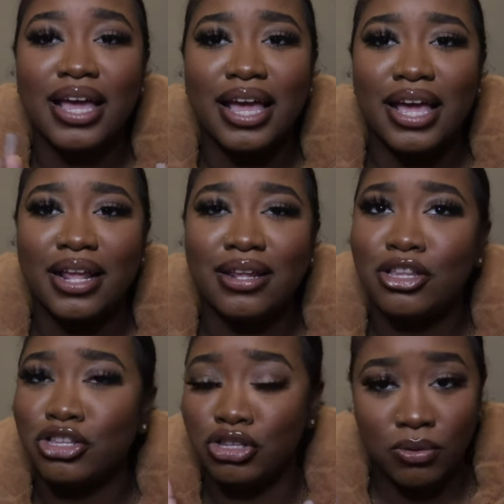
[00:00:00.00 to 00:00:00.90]
and
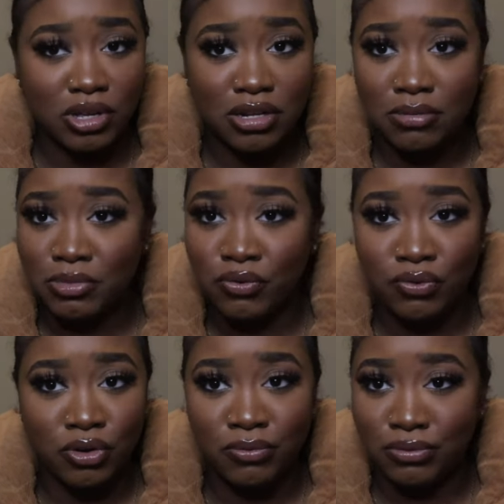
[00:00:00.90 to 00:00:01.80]
don't give them no
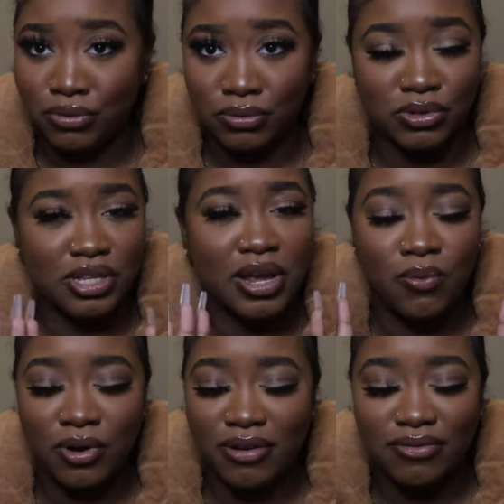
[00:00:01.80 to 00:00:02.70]
four reviews. They
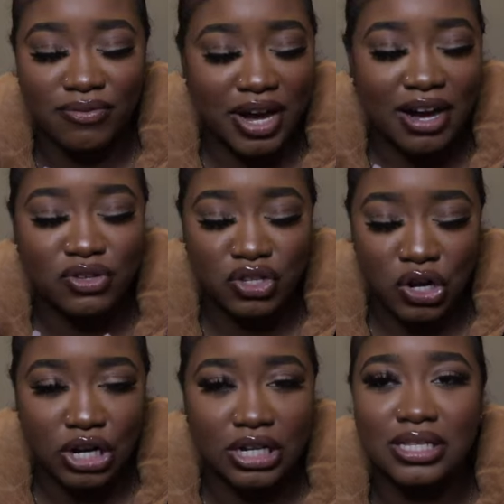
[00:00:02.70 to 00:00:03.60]
want five
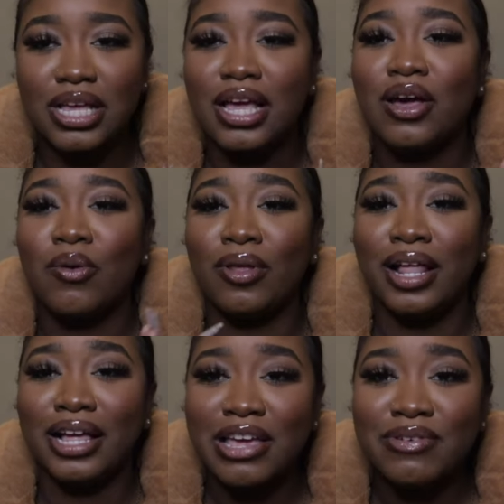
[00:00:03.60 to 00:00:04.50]
stars. When
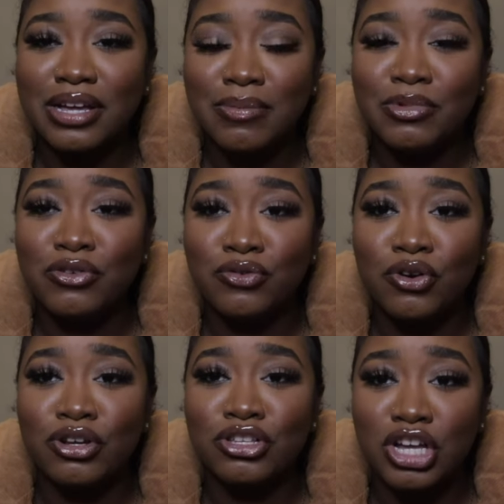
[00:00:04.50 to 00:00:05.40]
I gave a company
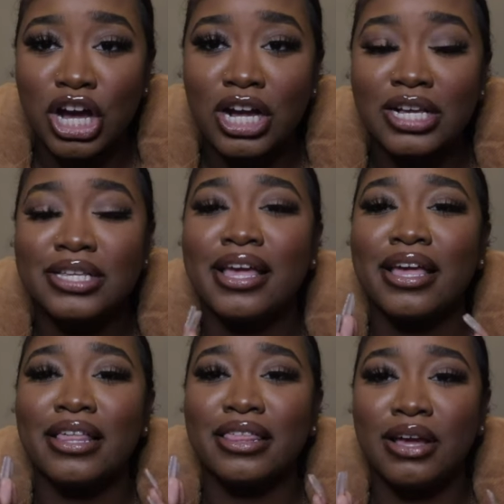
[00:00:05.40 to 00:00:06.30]
four stars,
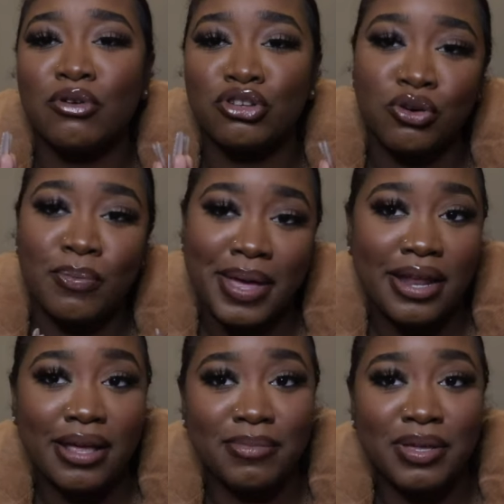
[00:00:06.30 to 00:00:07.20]
they were so
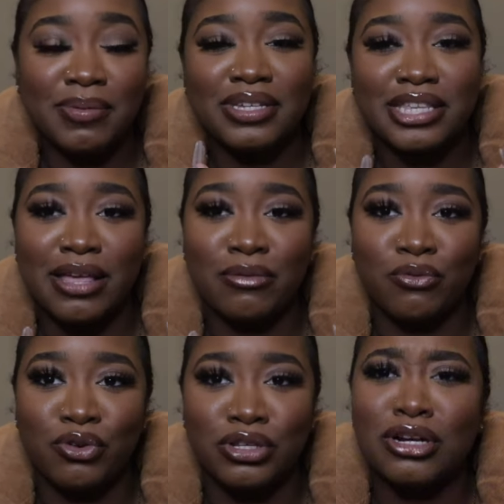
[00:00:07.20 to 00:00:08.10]
mad at me because they gave them
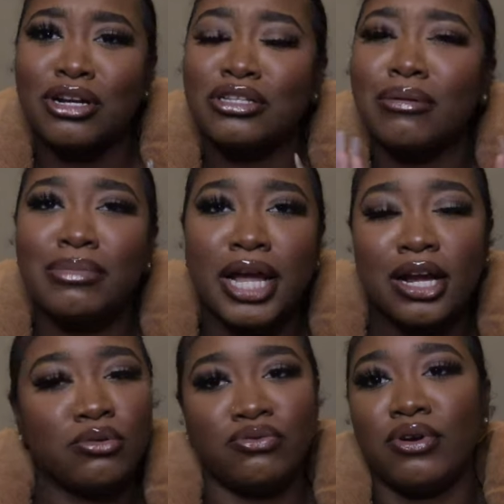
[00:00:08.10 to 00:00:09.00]
four stars. The
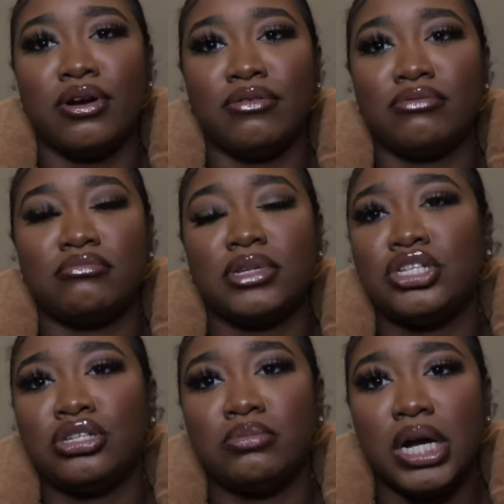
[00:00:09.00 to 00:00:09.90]
hair was rough.
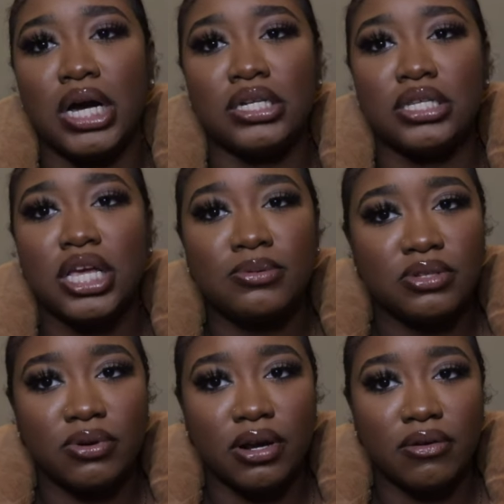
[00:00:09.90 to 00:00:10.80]
Let's just be honest. It was
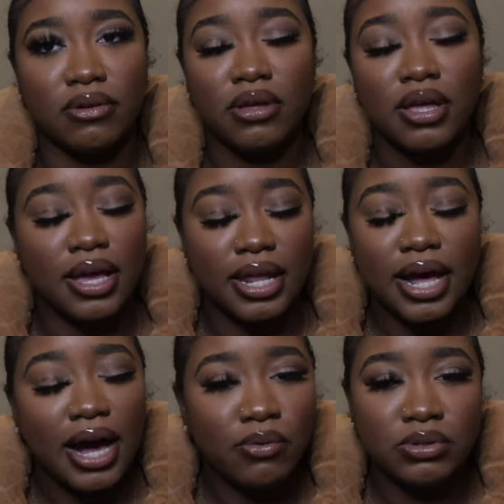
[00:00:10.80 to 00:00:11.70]
rough. And
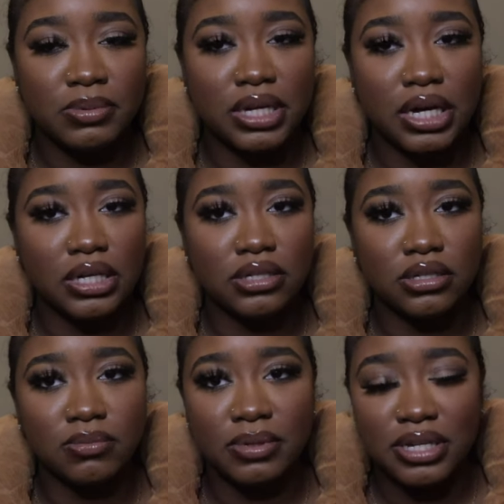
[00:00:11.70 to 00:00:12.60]
I was being
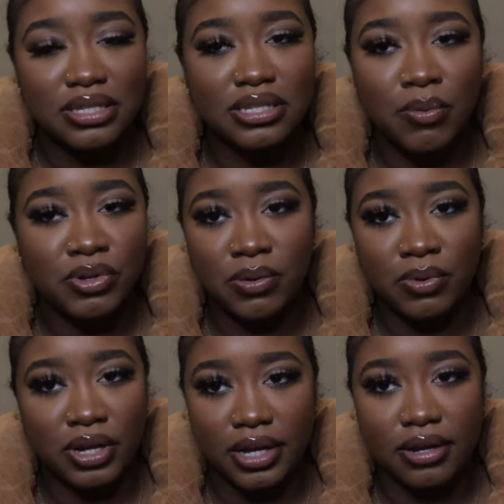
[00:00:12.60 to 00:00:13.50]
honest, but that's not what they
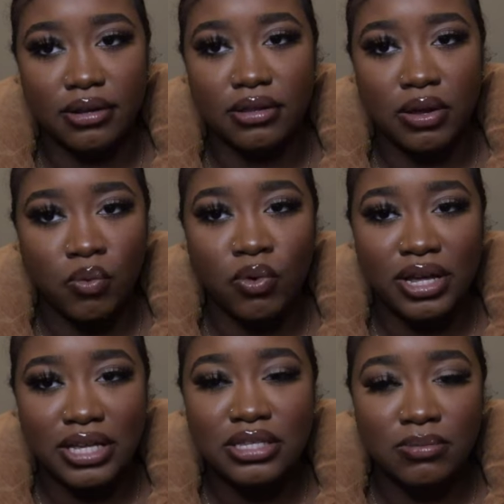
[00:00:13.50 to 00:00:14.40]
want to hear. They
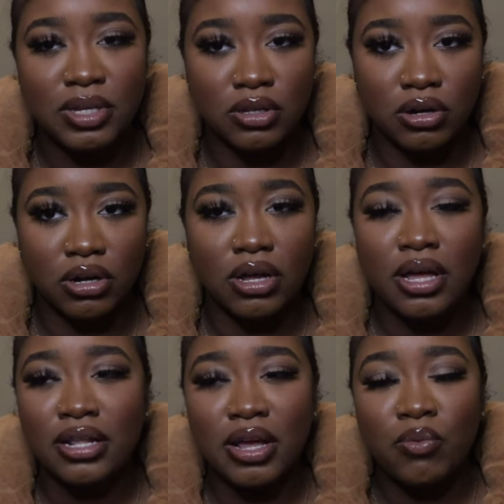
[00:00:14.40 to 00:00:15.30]
want it to be long.
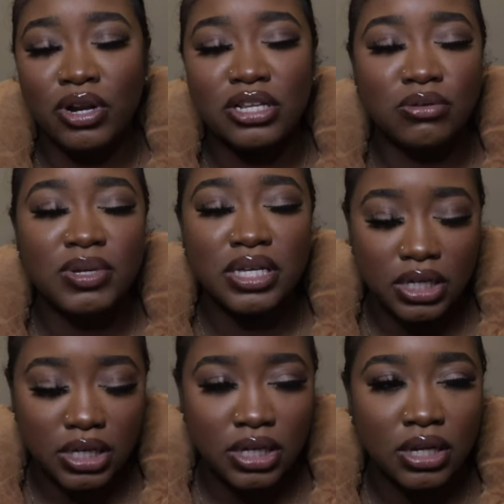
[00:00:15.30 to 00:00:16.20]
They want it to be
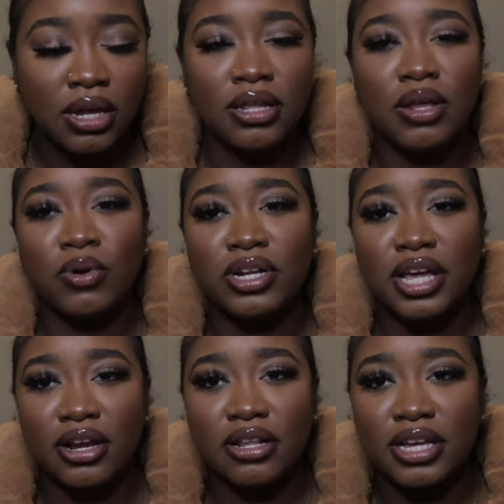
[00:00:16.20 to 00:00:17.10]
good. They want to
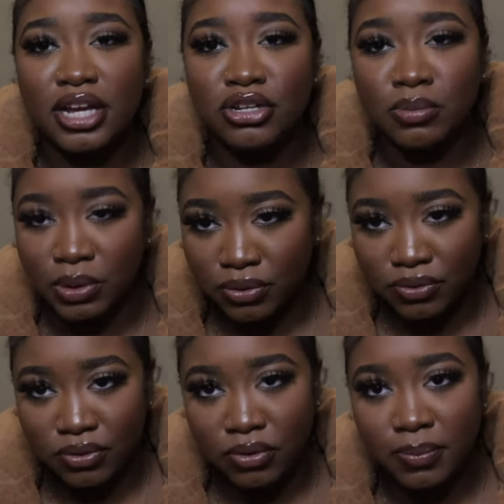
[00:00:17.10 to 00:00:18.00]
hear that their hair is
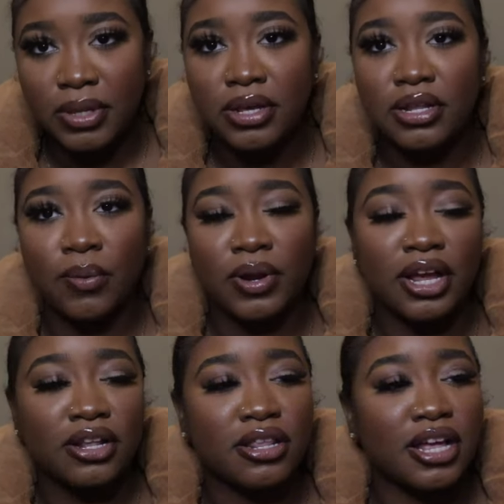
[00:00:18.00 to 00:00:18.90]
beautiful. They want to
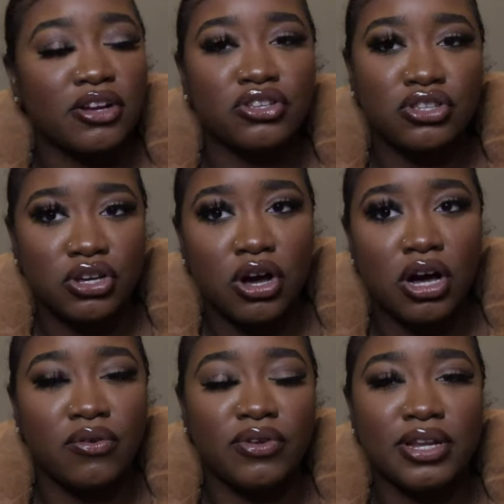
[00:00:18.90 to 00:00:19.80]
hear that their hair is
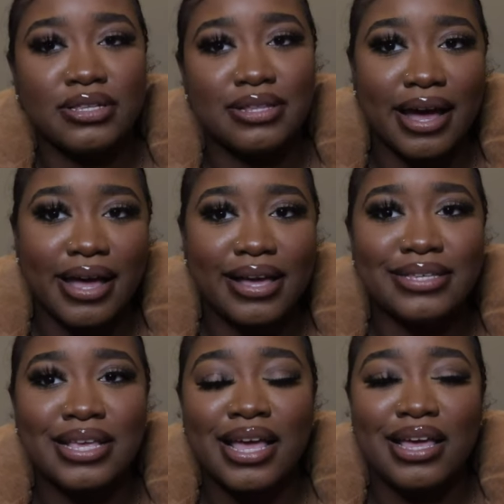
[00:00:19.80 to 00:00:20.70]
soft and it's
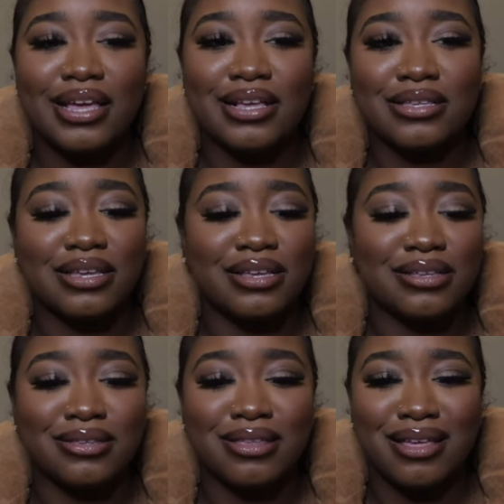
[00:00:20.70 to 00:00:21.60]
nice. It's,
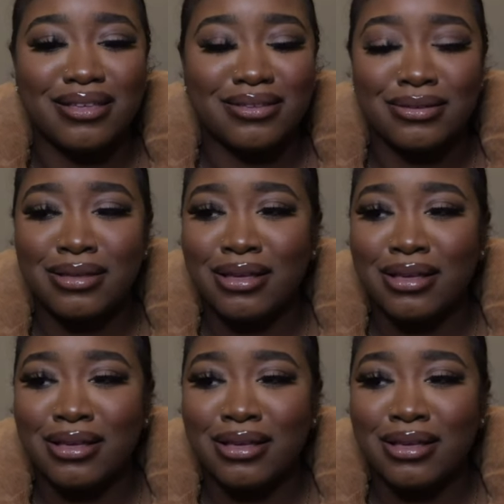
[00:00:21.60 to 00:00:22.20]
it's, it's,